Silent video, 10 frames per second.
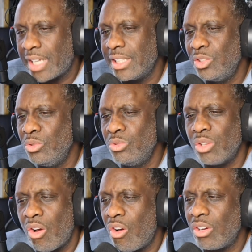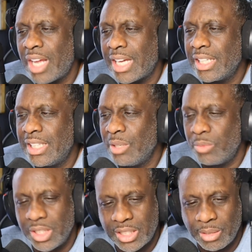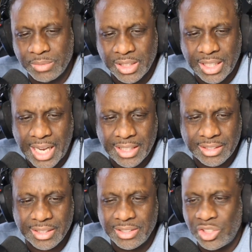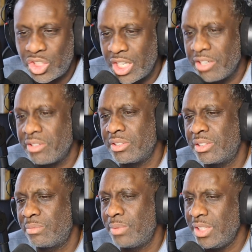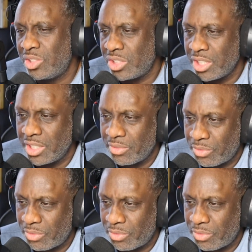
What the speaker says: I can use all I can get when it comes to likes and shares. Please share the